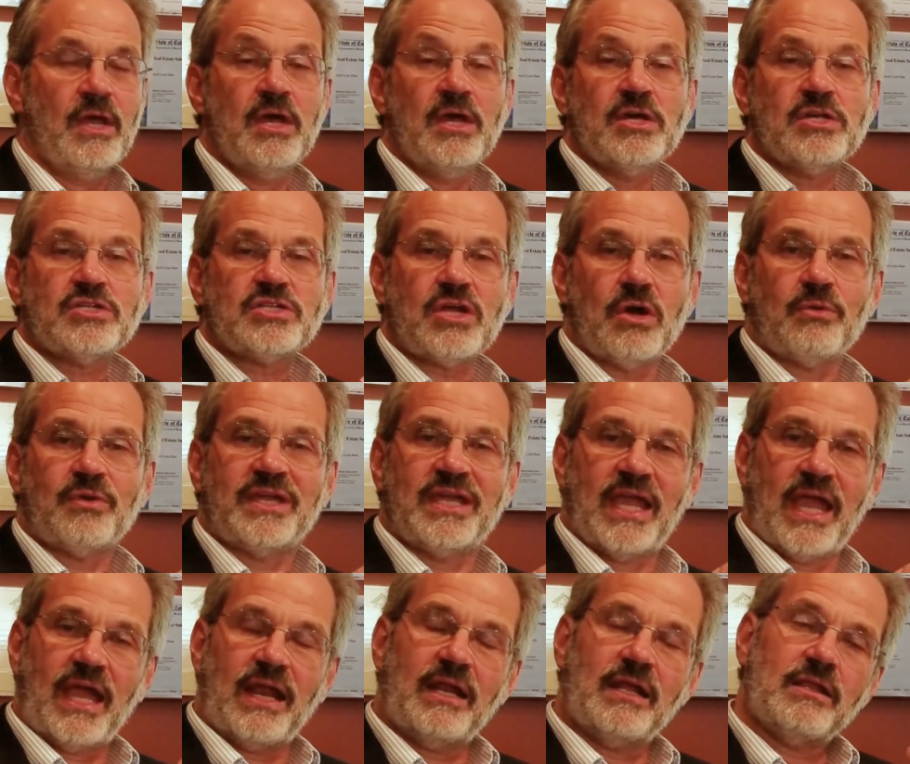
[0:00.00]
So,
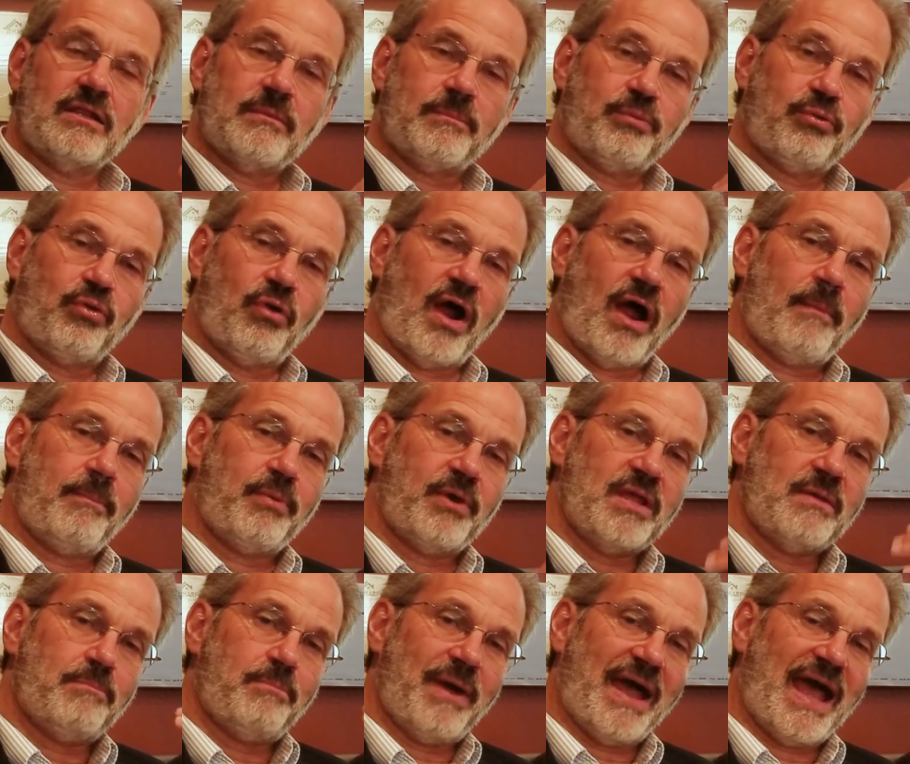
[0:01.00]
getting the
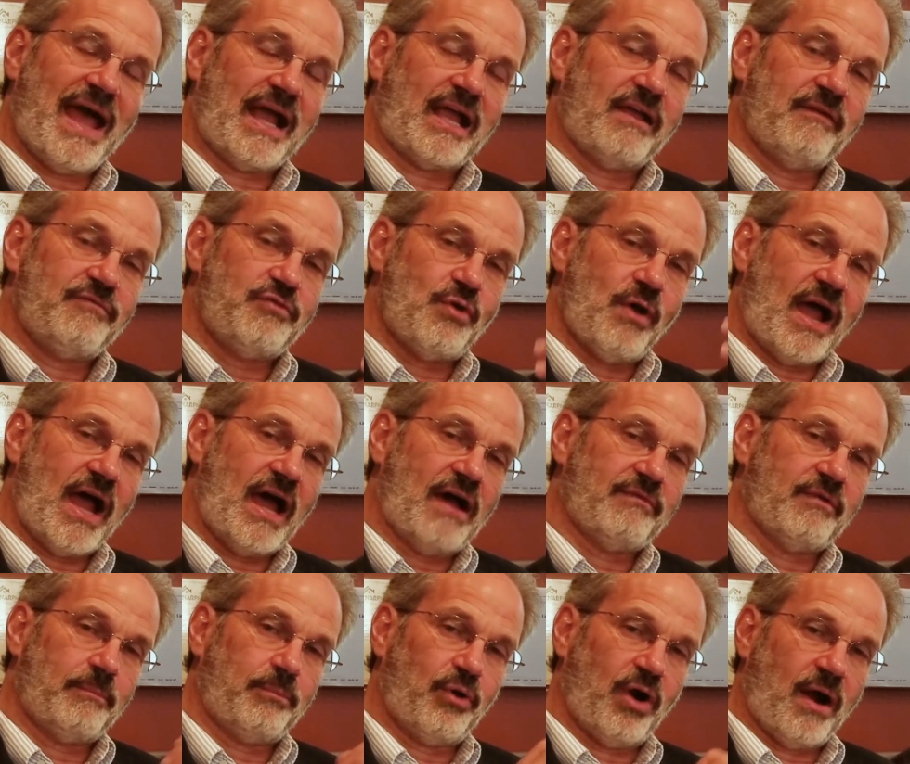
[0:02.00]
property back, if you have
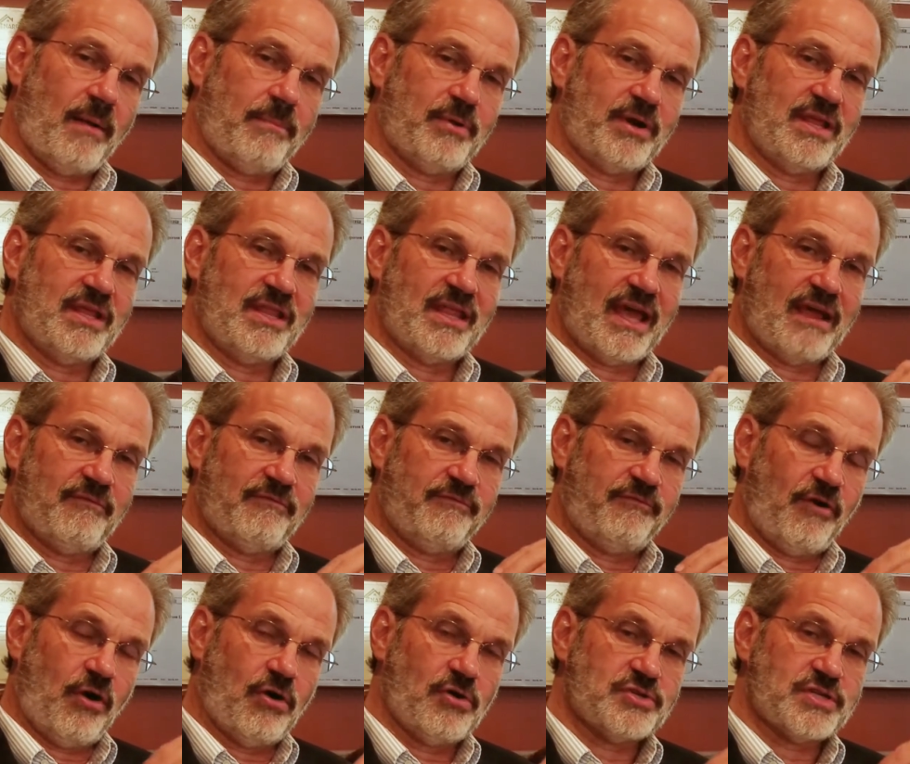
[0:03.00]
a property that
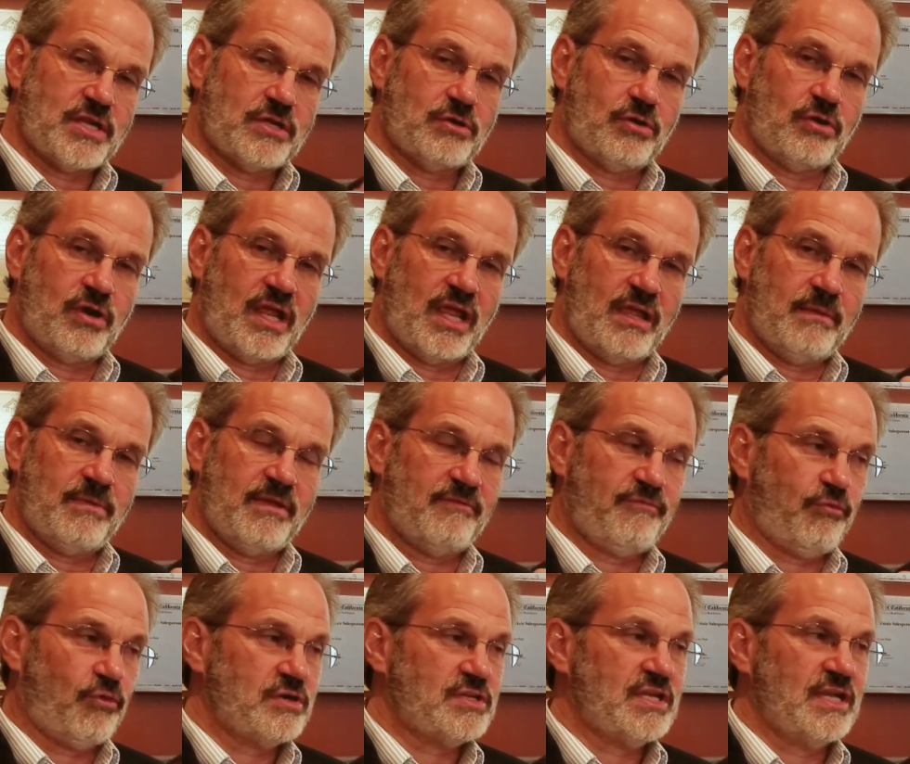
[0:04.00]
falls under AB
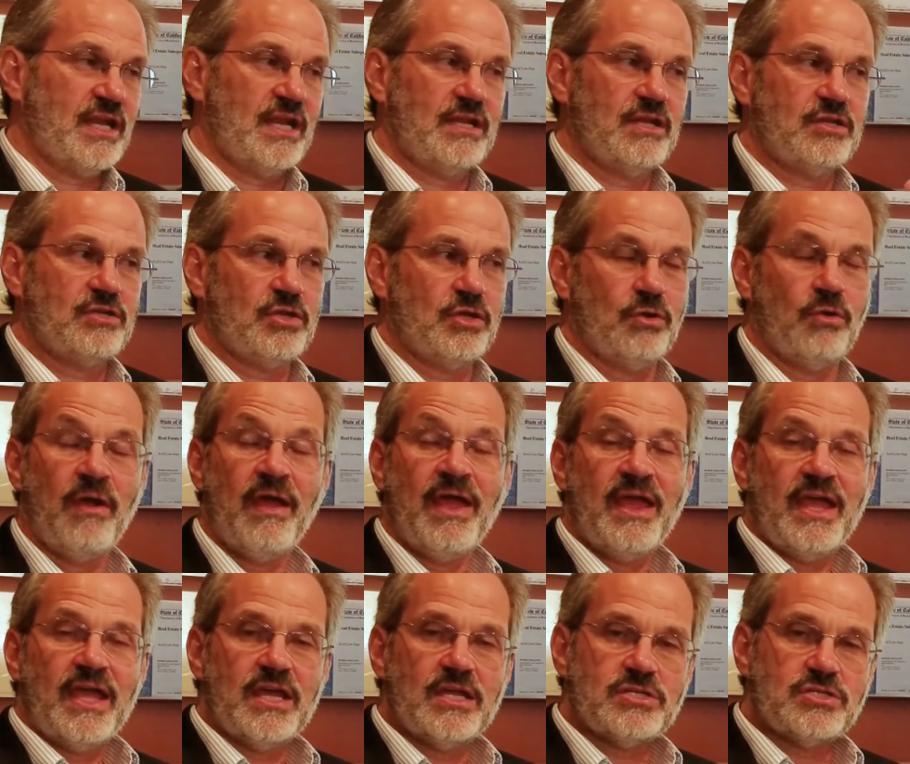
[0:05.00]
1482,
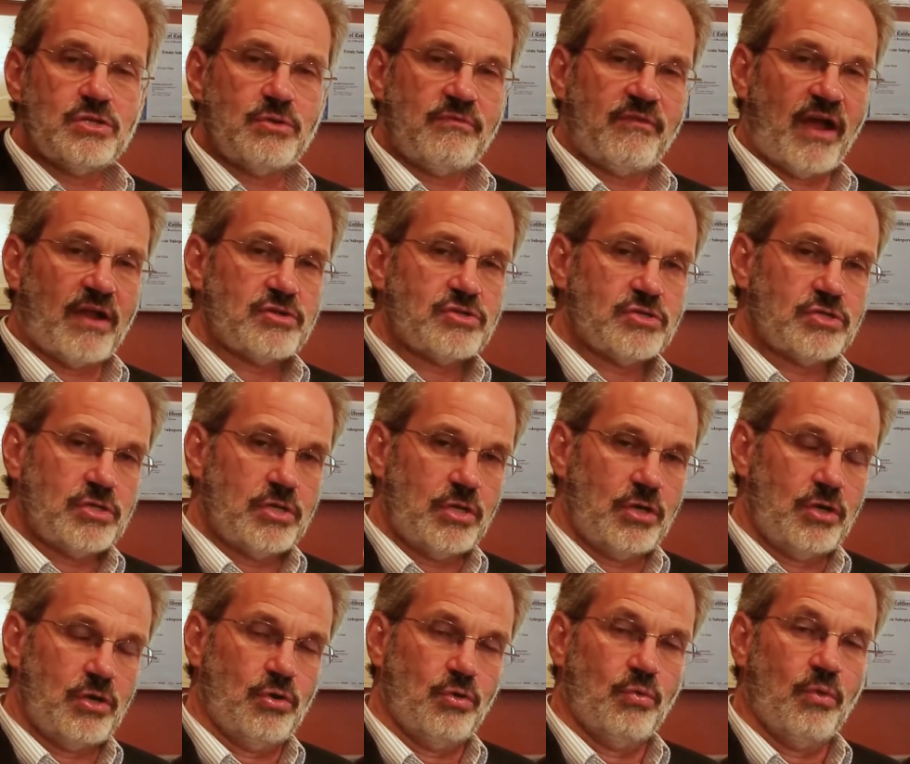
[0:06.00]
is you've got
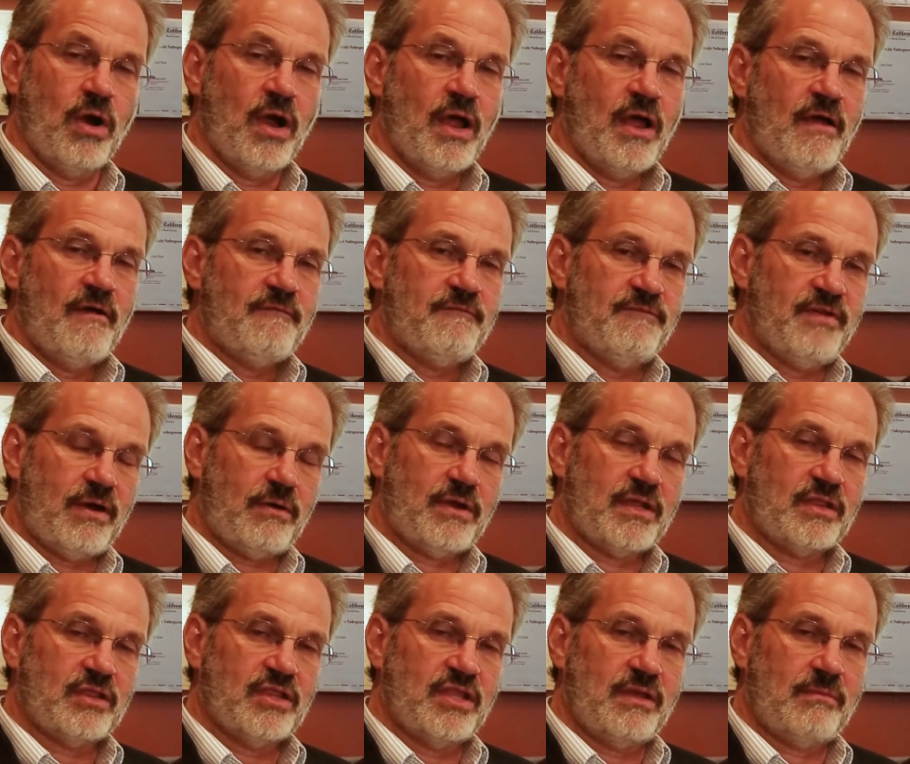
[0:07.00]
two very
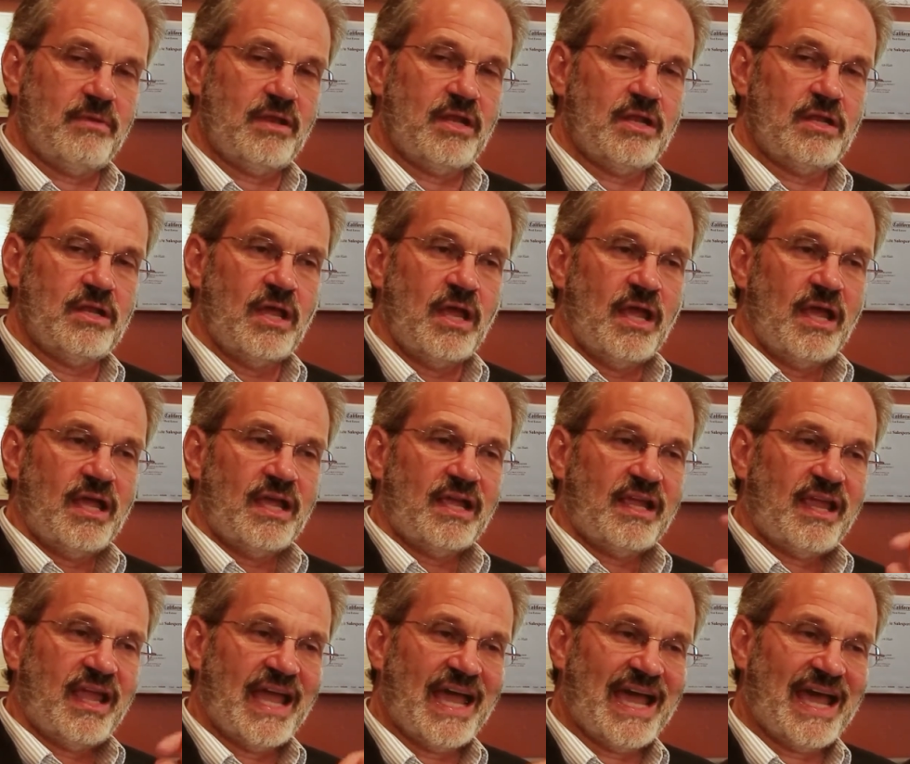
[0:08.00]
limited
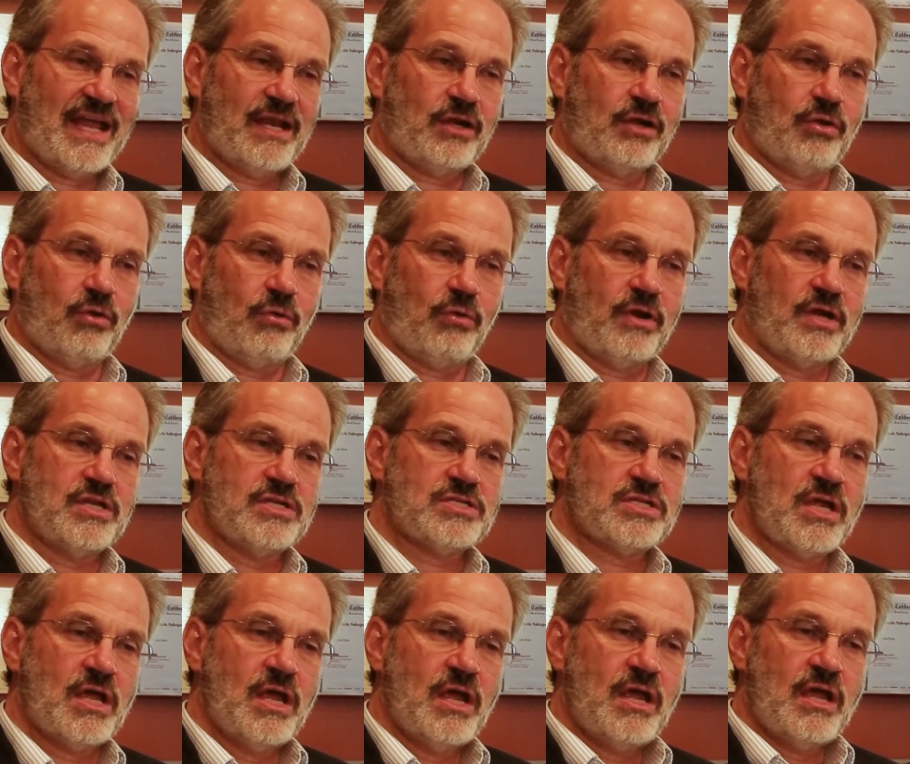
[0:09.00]

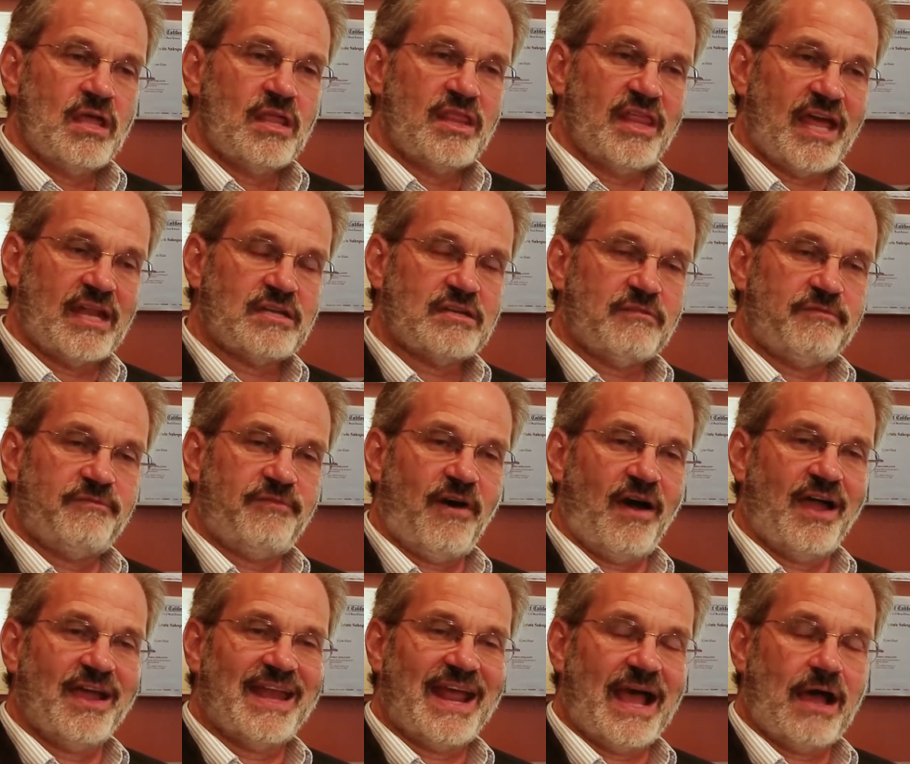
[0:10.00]
categories that
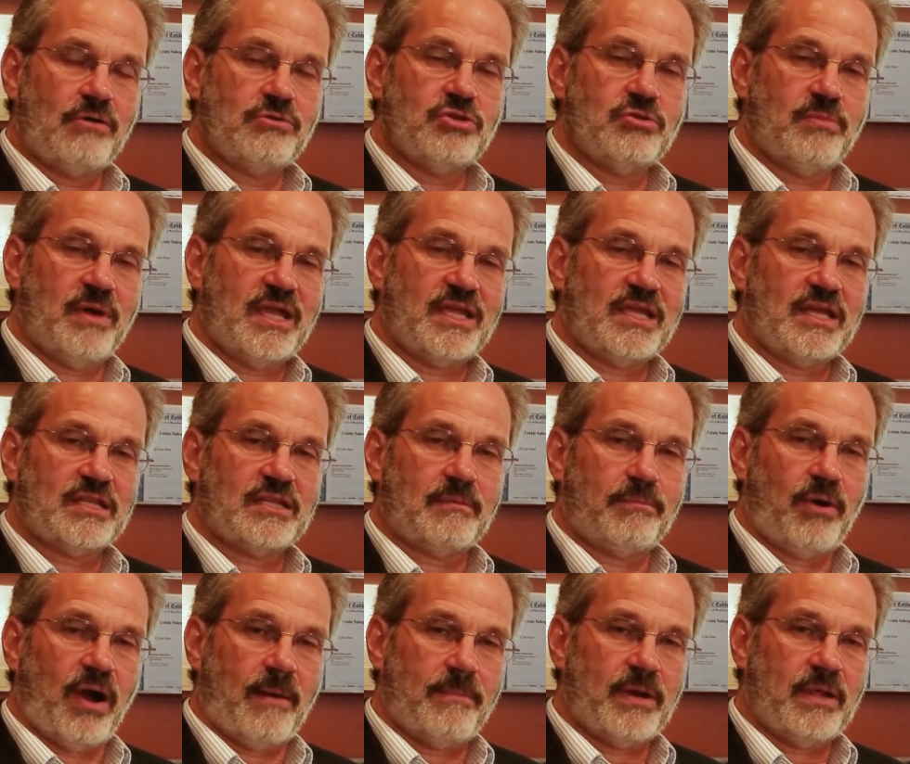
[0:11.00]
define how you might get the
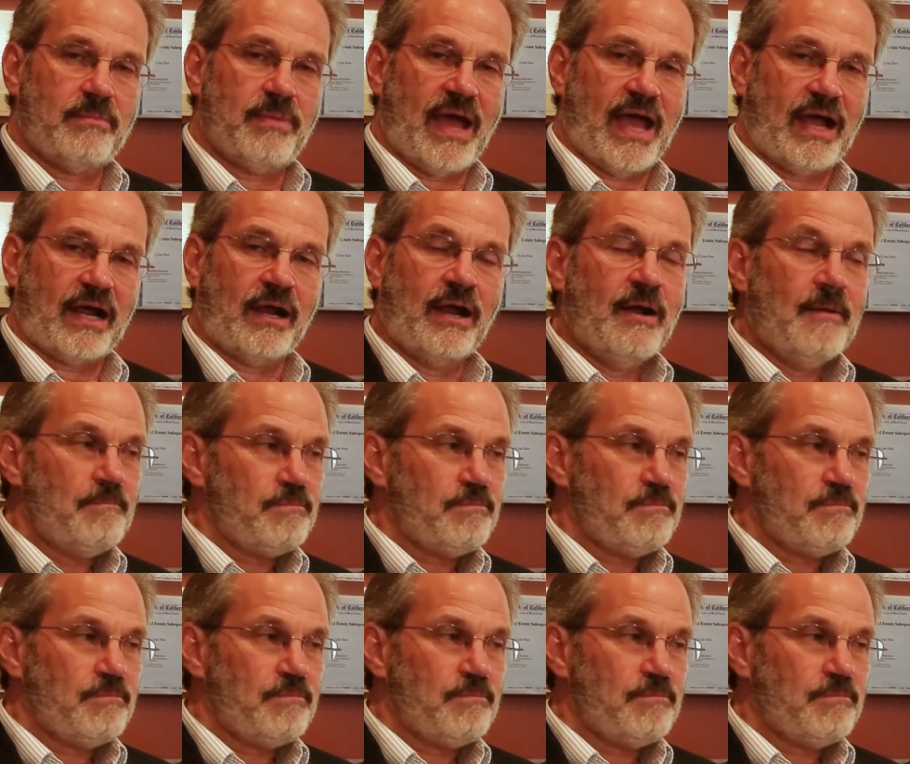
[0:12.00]
property back.